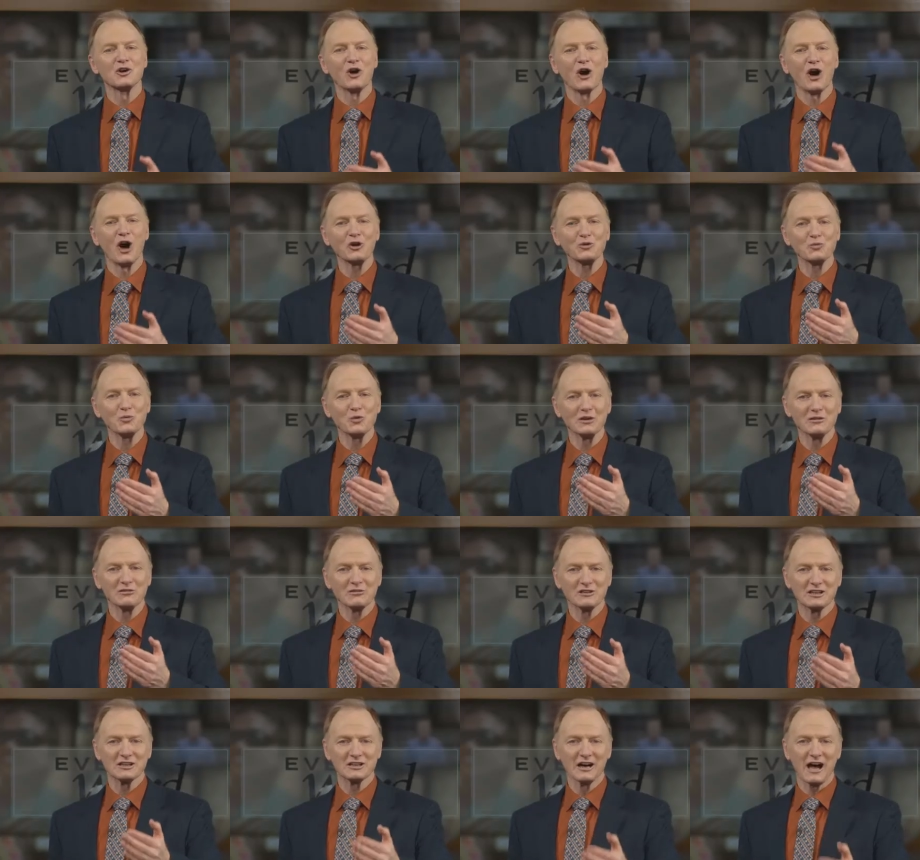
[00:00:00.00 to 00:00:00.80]
God
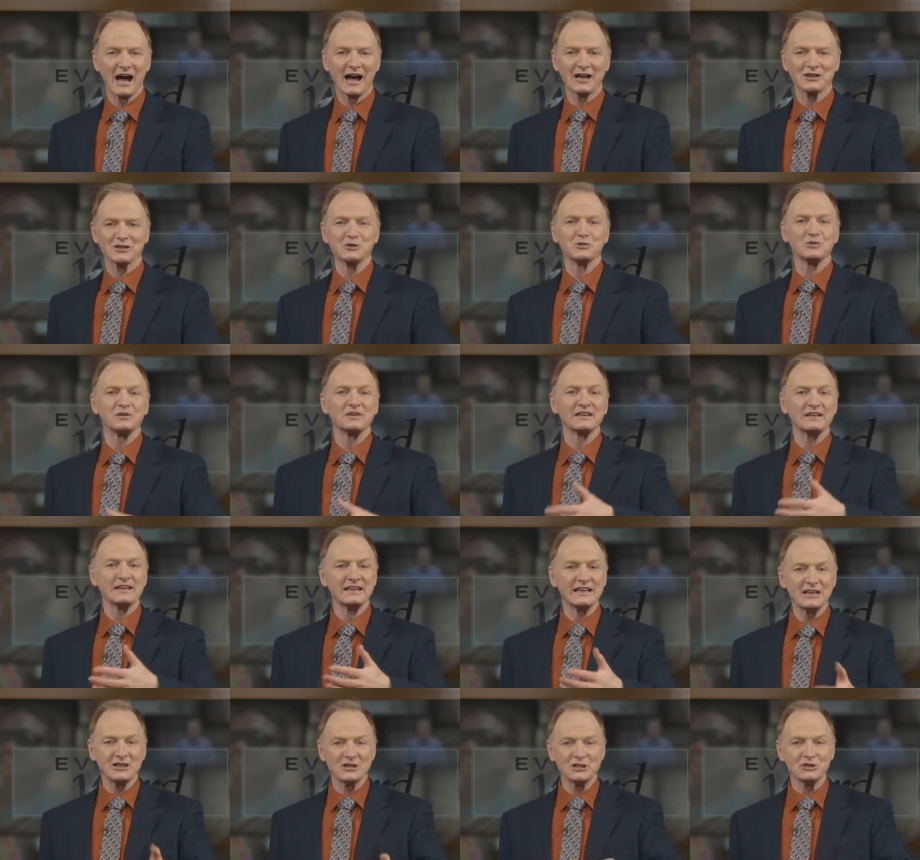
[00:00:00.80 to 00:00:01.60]
will guide you,
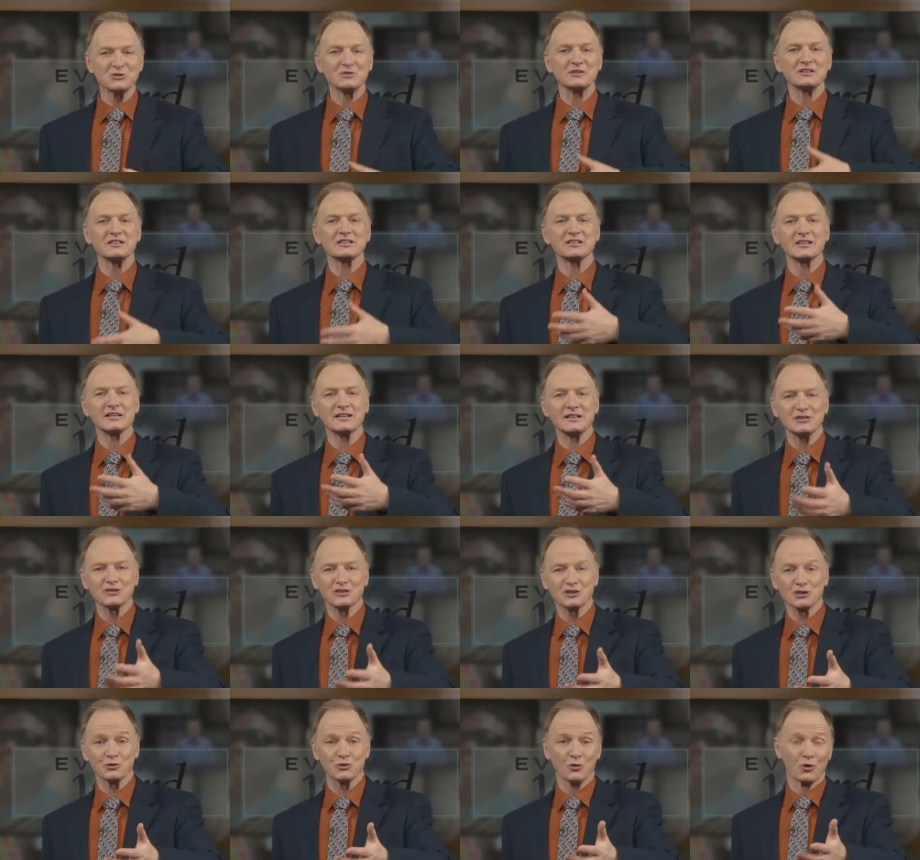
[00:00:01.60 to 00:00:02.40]
lead you,
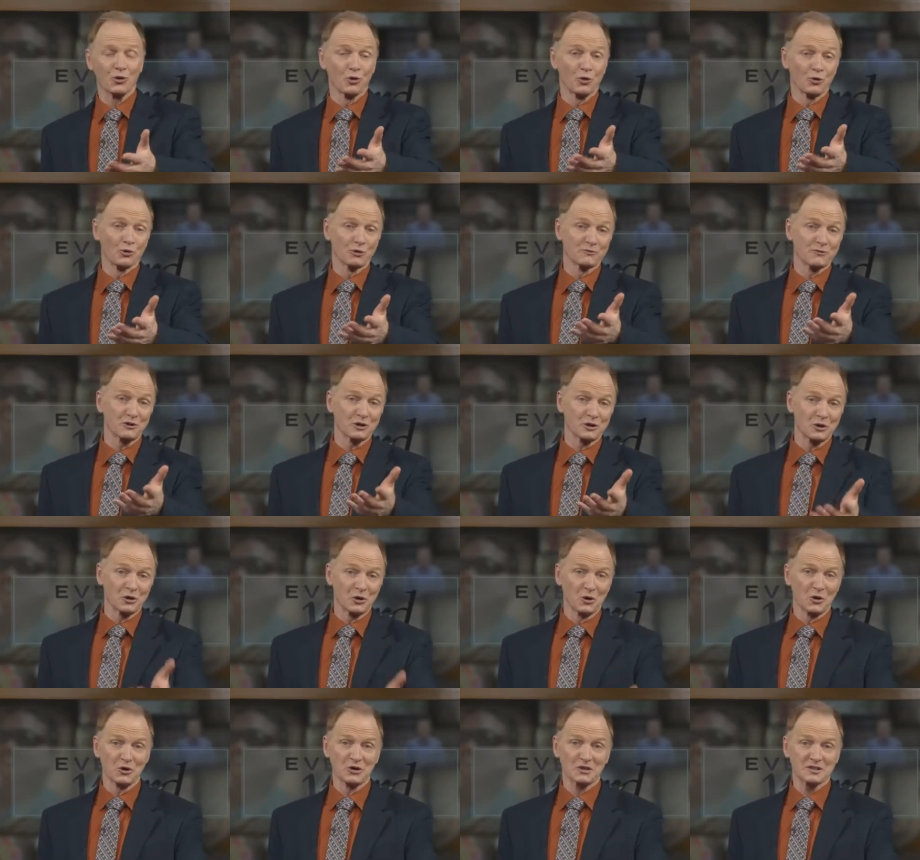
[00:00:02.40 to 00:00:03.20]
teach you. Or, of
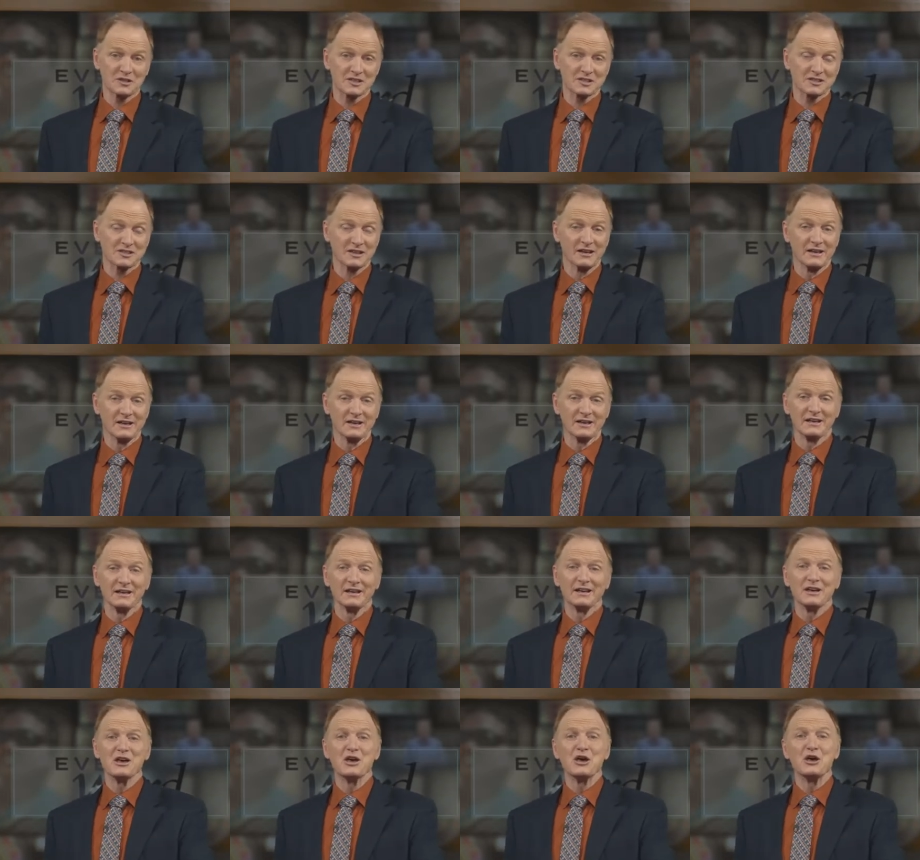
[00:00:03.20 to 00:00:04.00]
course,
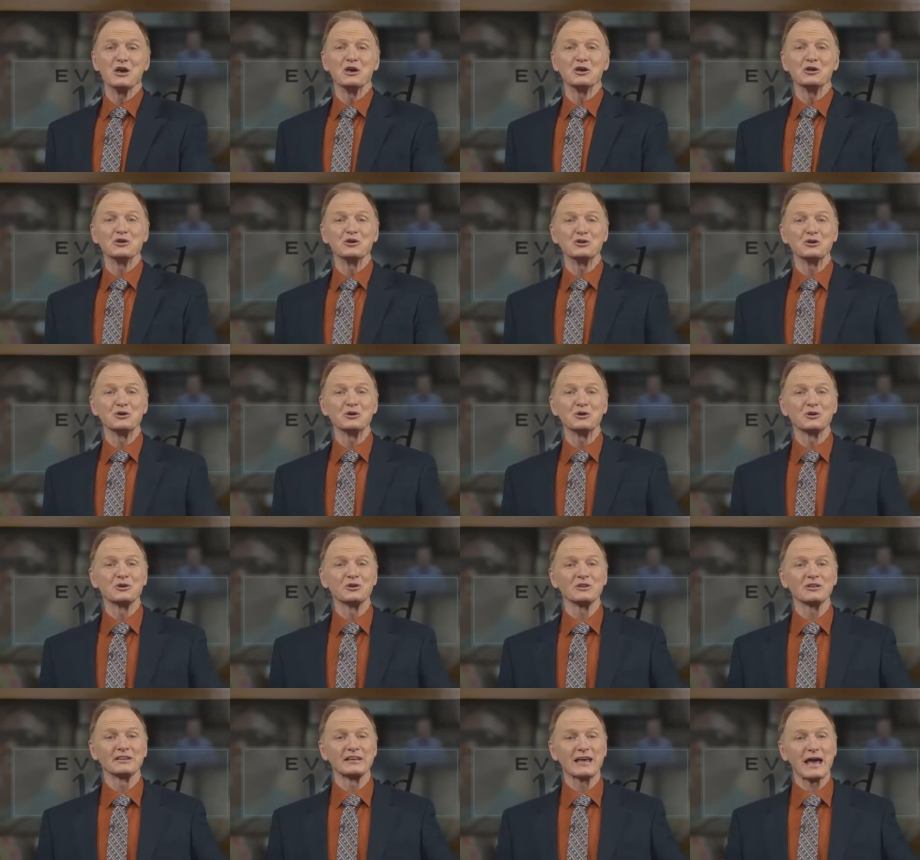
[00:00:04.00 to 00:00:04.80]
you
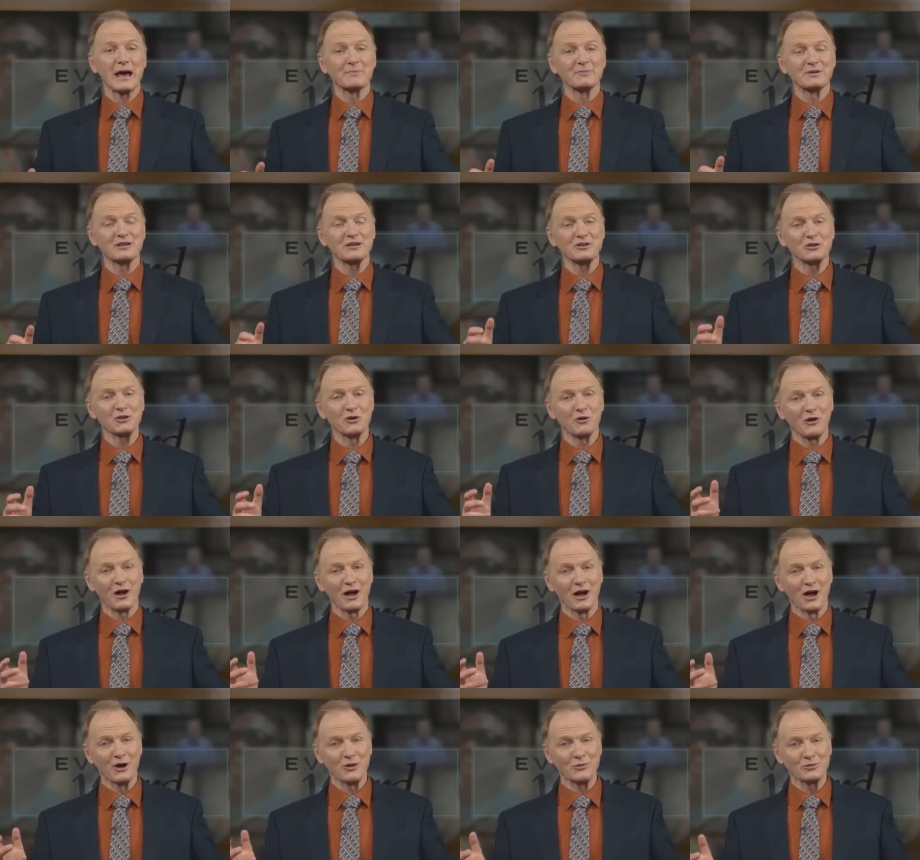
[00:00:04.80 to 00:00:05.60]
could captain
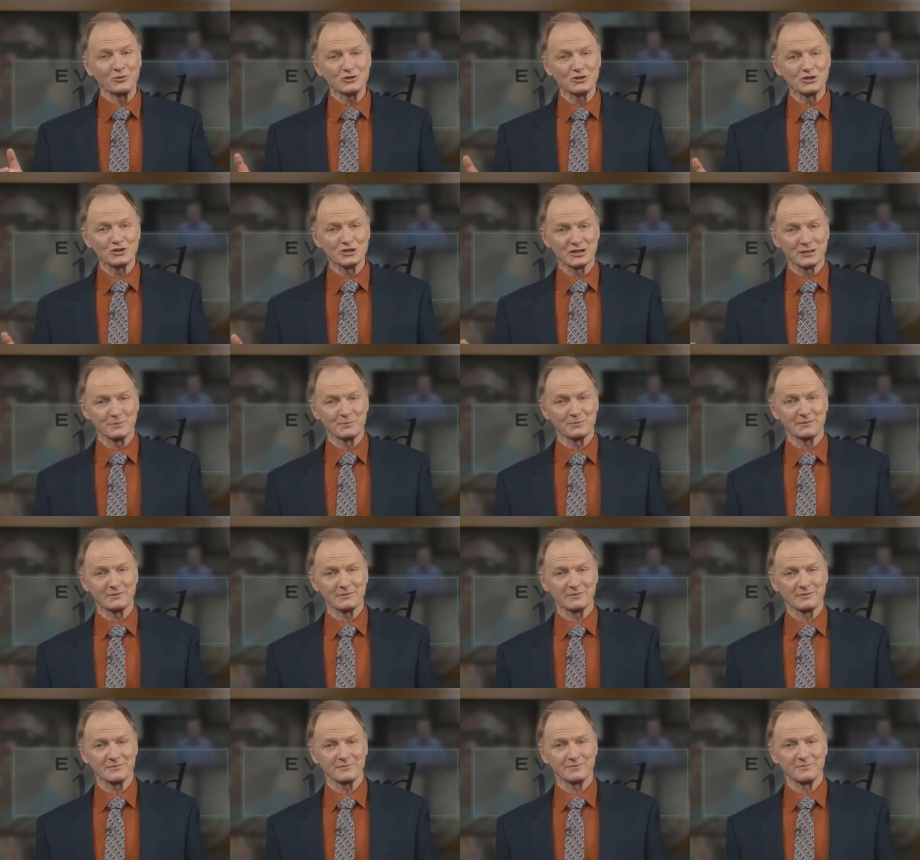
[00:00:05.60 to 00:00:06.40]
your own ship.